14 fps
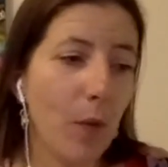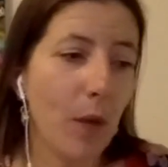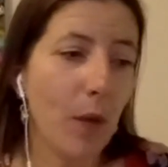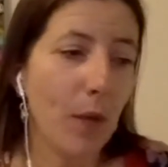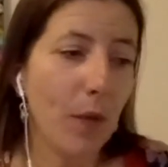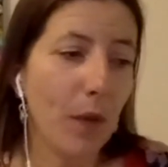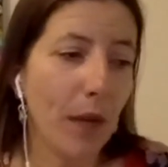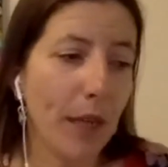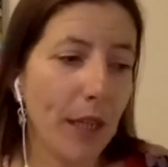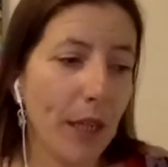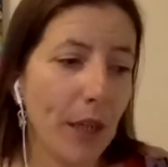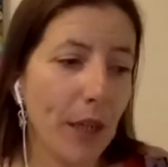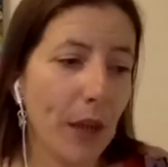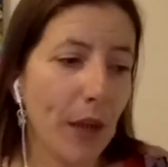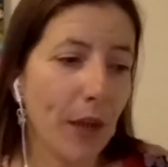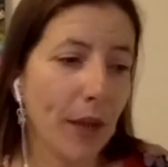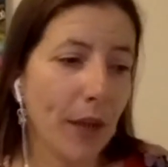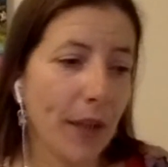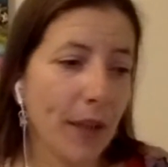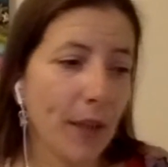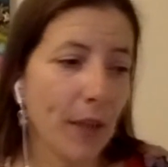invite you, I
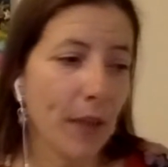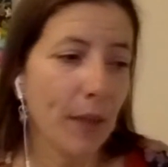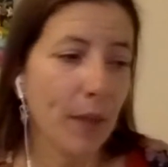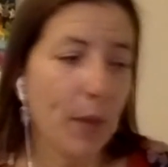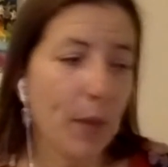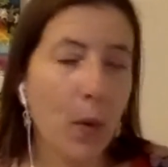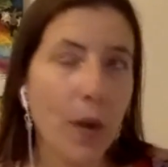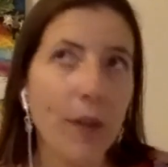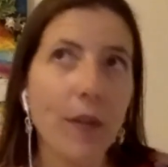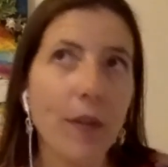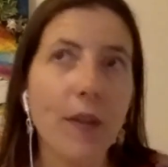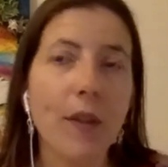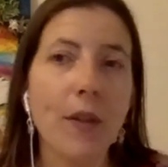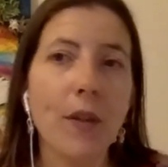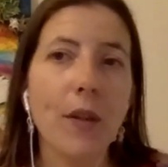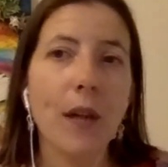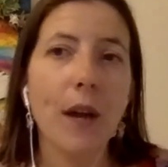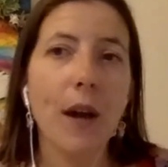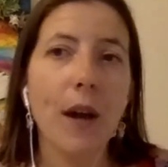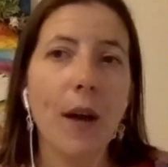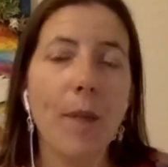think it's really important to
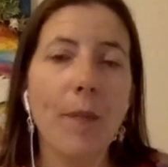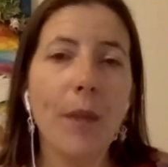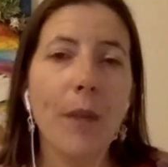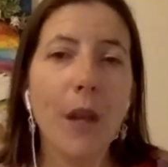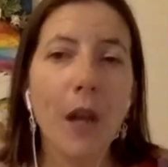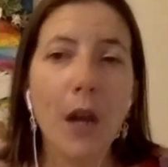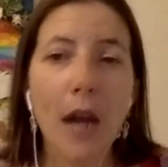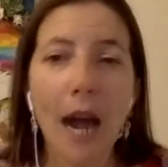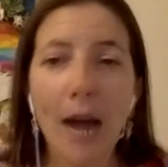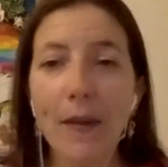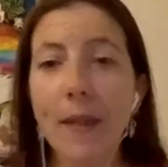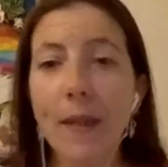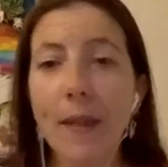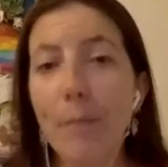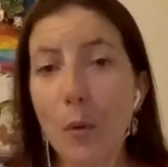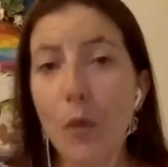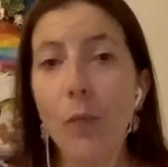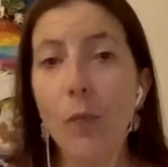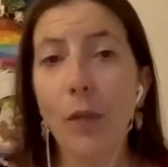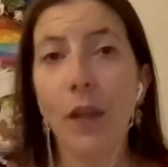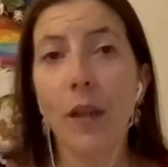have some
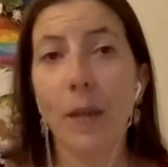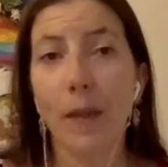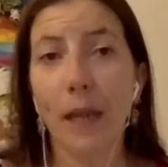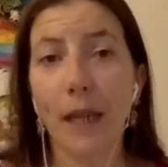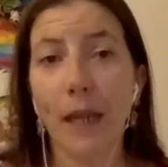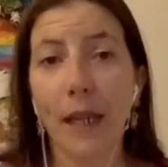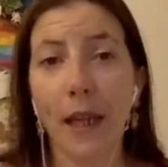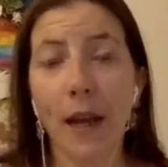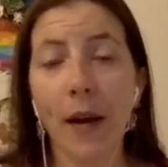movement at the beginning.